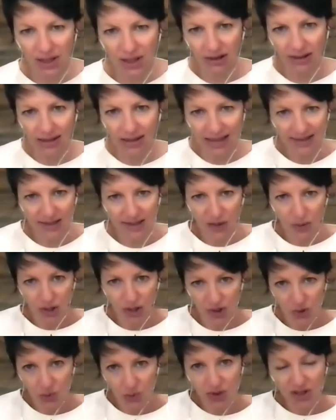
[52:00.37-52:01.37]
Like, that's not what
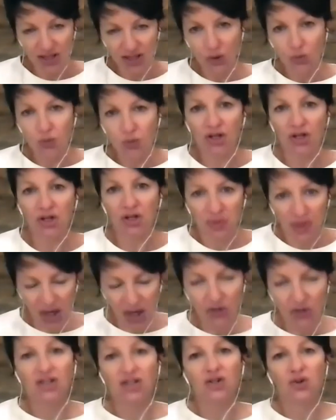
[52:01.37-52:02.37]
it's really, it's really
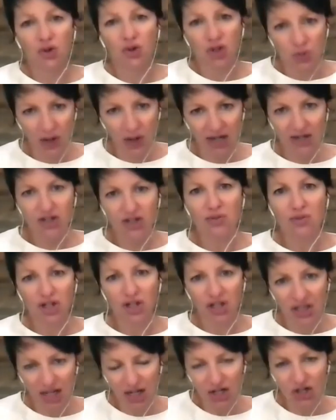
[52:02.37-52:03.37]
about disrespect,
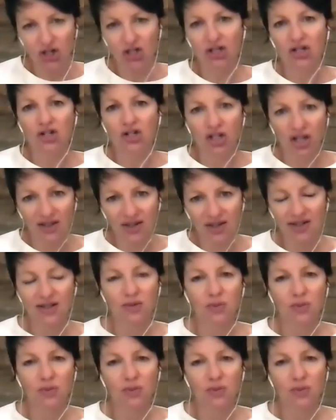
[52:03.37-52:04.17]
humiliation, justice,